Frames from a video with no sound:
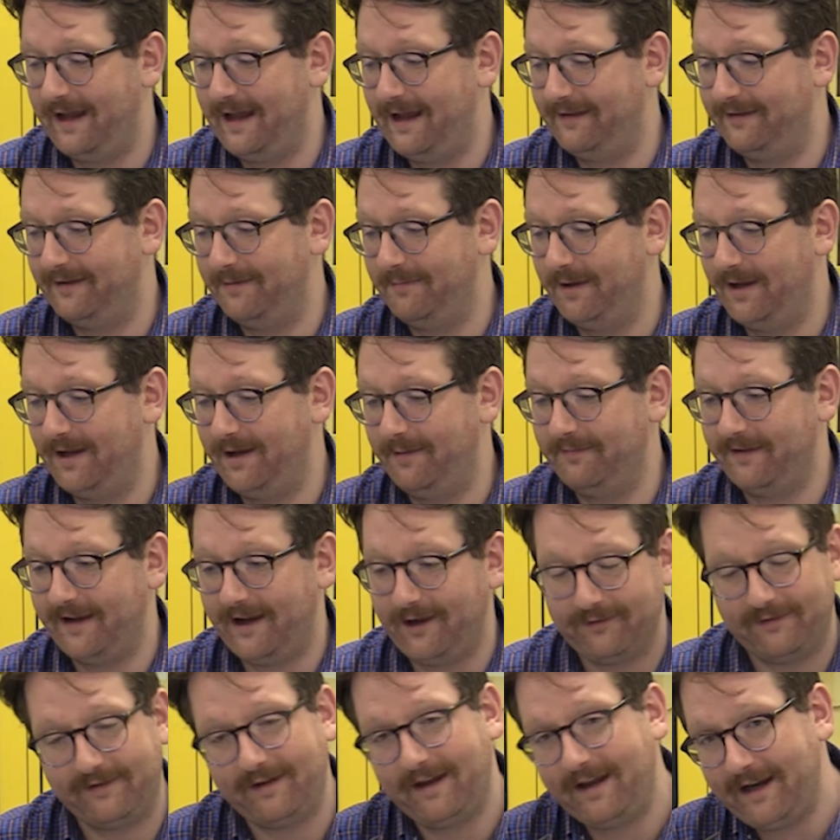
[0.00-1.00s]
as it becomes
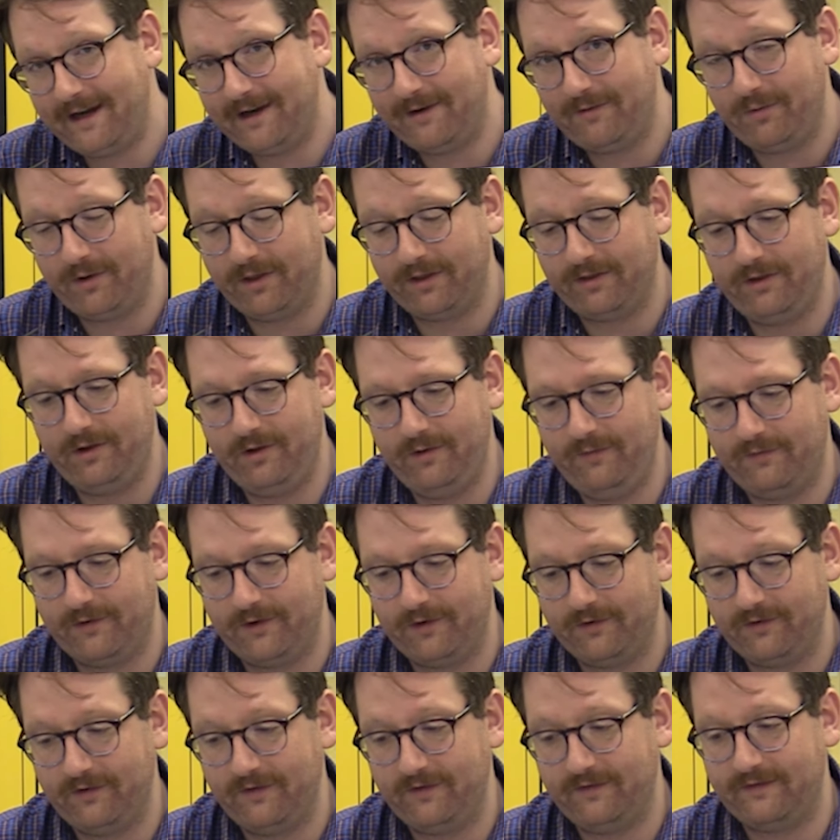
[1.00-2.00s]
outdated with new
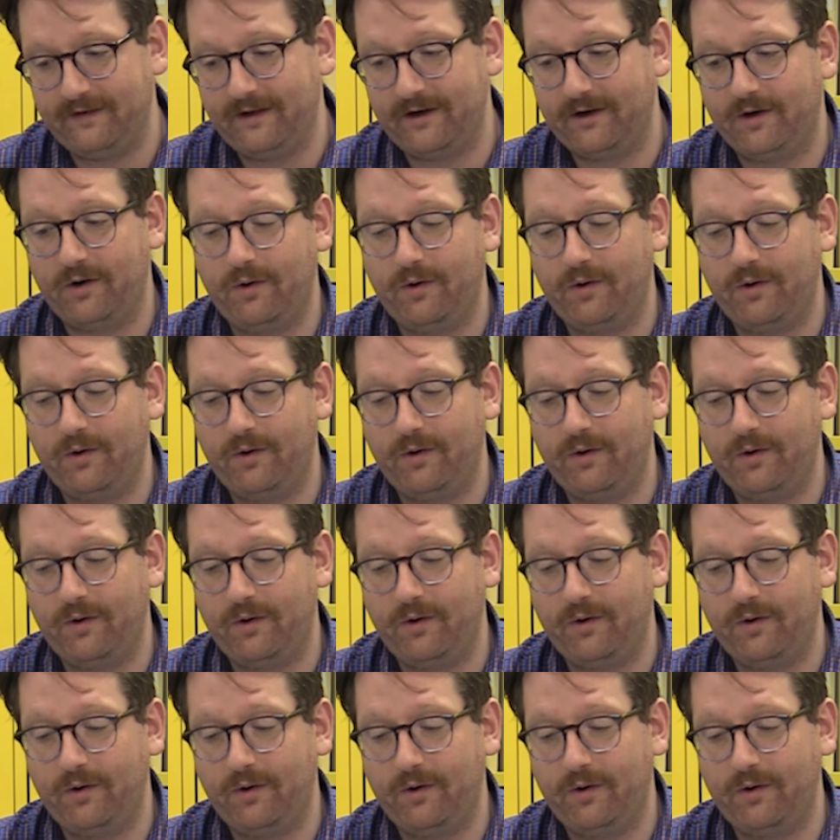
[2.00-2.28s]
versions that